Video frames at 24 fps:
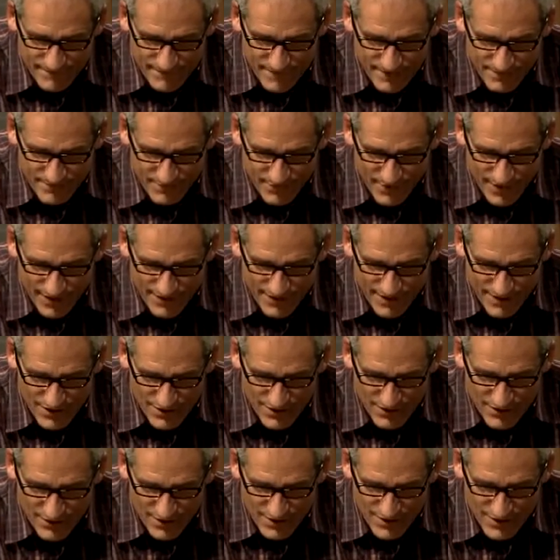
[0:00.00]
I pray that
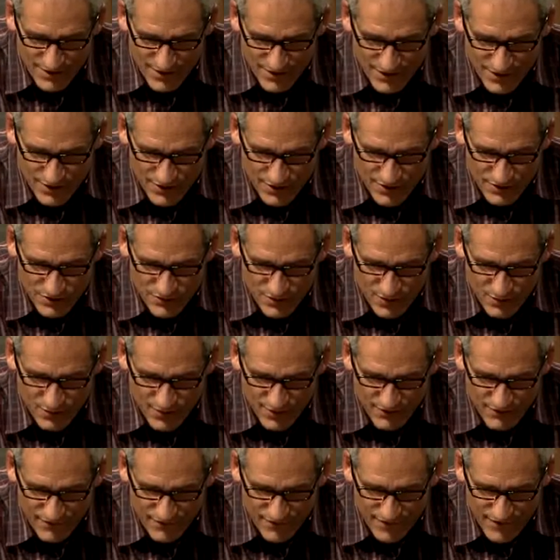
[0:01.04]
you would use what
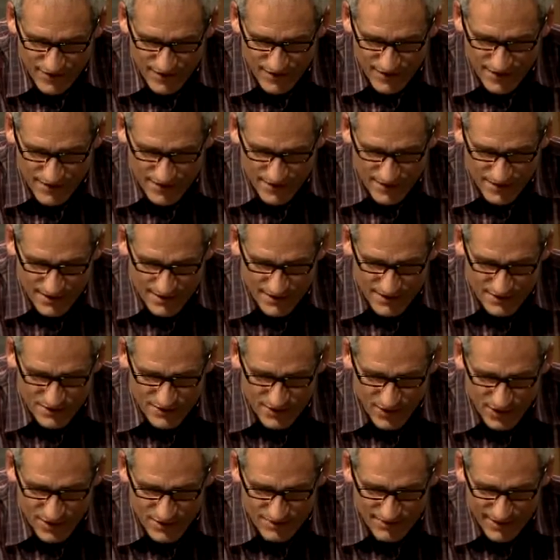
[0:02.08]
we've
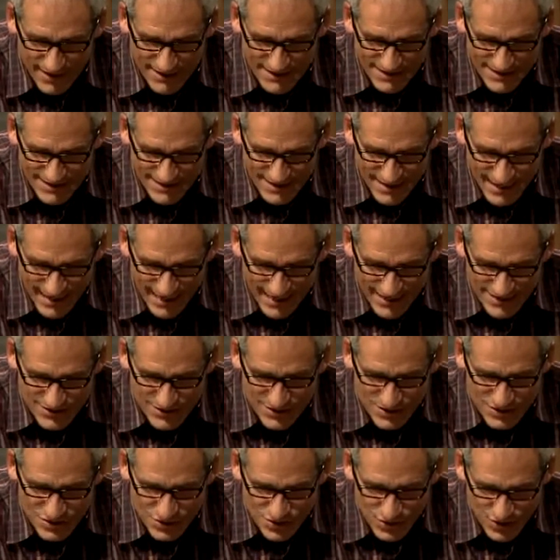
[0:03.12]
talked about today
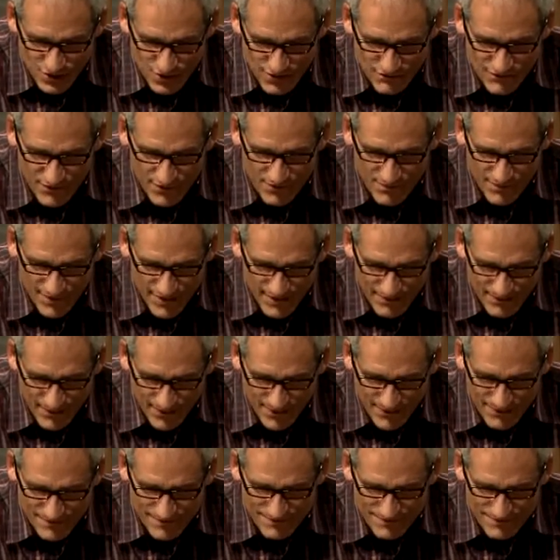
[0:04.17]
to serve your people,